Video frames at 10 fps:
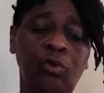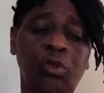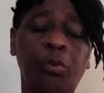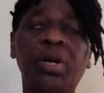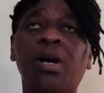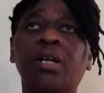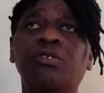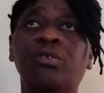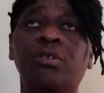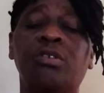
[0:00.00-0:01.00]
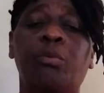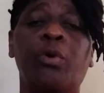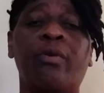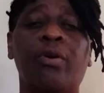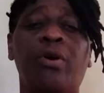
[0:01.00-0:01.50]
So we can't judge them,
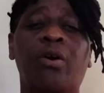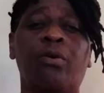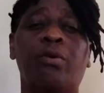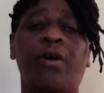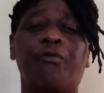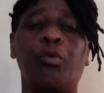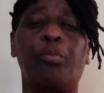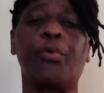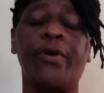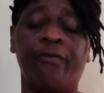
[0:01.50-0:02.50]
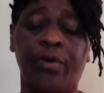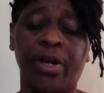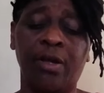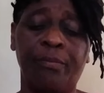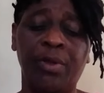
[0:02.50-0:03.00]
you know, and we have to pray for
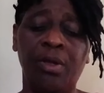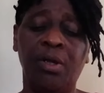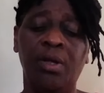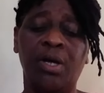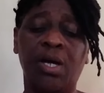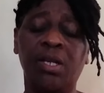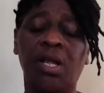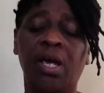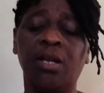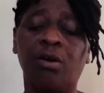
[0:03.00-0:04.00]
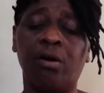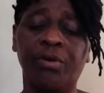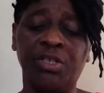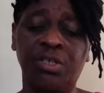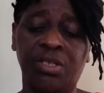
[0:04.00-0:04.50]
them and
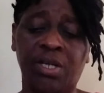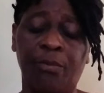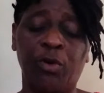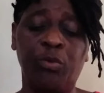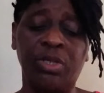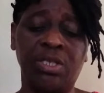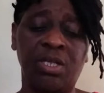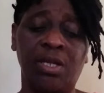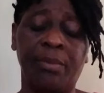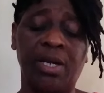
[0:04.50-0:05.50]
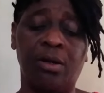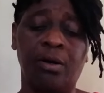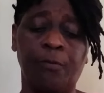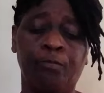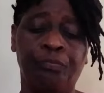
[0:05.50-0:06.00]
encourages them when we see them
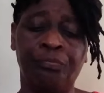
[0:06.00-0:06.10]
along.